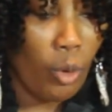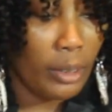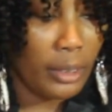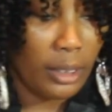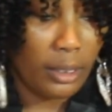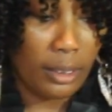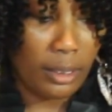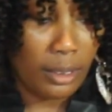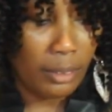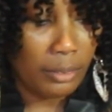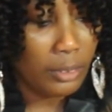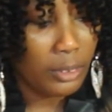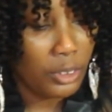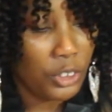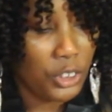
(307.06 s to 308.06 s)
more than
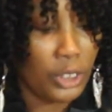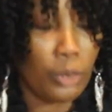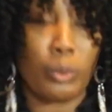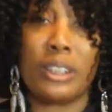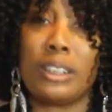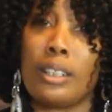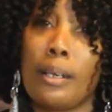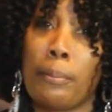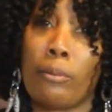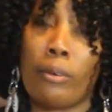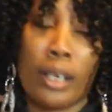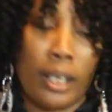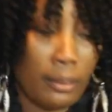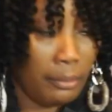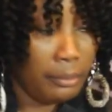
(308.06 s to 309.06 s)
enough? Should we
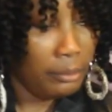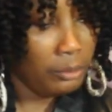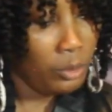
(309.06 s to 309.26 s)
separate?